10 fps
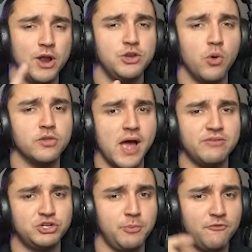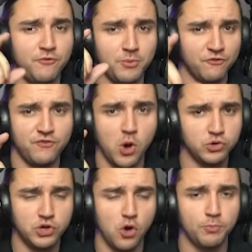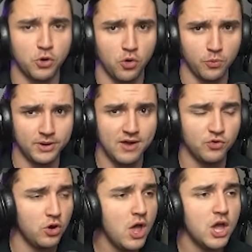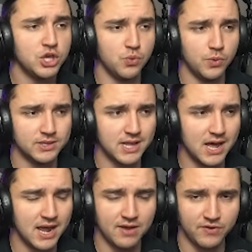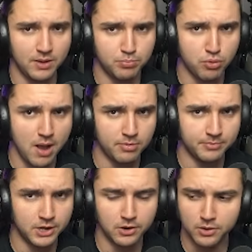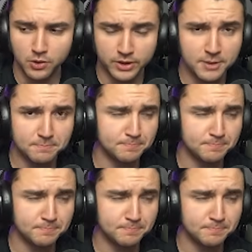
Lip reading: when you are live streaming from your phone, GoPro, or whatever, you will not have a problem here. Okay,